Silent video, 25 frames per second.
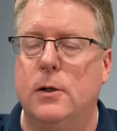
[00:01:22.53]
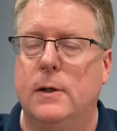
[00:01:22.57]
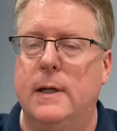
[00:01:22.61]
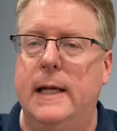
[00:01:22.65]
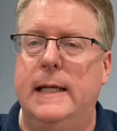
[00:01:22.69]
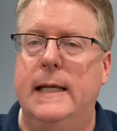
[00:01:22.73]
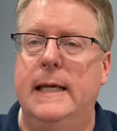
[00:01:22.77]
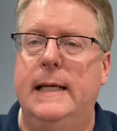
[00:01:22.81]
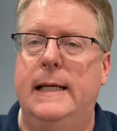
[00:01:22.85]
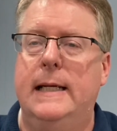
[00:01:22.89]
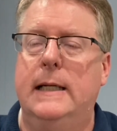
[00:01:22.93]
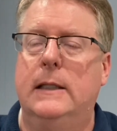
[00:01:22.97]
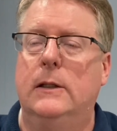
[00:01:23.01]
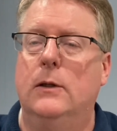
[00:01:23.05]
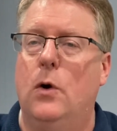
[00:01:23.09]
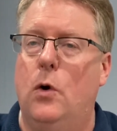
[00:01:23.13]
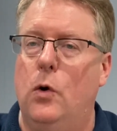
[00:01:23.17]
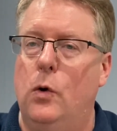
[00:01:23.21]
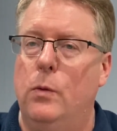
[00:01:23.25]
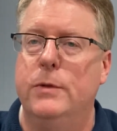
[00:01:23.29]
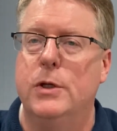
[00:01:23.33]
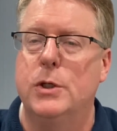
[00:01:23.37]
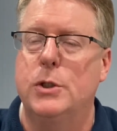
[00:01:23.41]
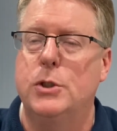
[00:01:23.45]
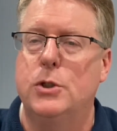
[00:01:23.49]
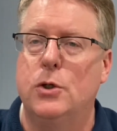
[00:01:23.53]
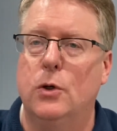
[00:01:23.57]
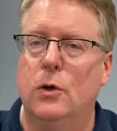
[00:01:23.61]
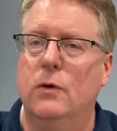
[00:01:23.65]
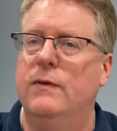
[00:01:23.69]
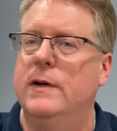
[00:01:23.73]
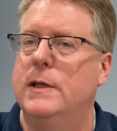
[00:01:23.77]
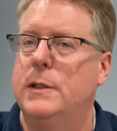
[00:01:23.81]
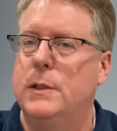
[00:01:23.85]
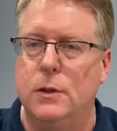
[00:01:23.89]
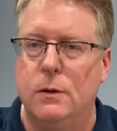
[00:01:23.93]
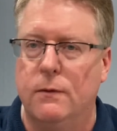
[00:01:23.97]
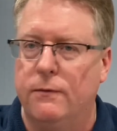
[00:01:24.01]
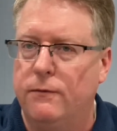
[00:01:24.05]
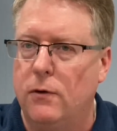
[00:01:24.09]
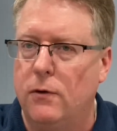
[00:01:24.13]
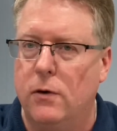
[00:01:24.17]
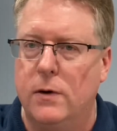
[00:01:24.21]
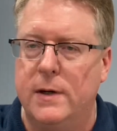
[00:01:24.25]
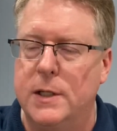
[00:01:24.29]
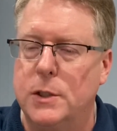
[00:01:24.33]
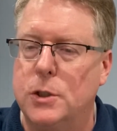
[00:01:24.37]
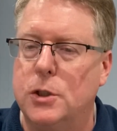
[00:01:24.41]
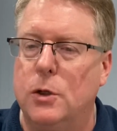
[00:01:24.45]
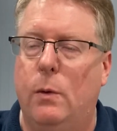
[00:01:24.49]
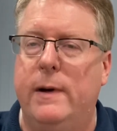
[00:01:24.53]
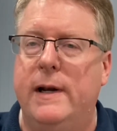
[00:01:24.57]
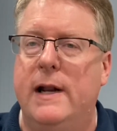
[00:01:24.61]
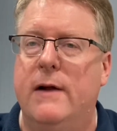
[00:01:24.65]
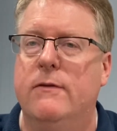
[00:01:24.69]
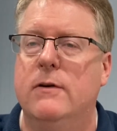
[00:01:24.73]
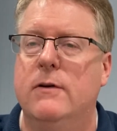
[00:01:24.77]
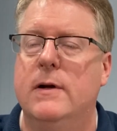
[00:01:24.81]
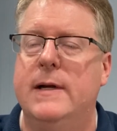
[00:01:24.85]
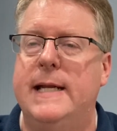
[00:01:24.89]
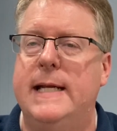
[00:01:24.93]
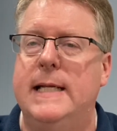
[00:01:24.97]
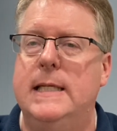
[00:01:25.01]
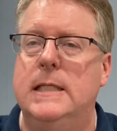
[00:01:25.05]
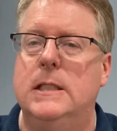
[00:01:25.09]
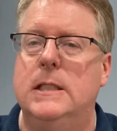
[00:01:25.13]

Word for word: could get in the home to service your furnace or whatever needs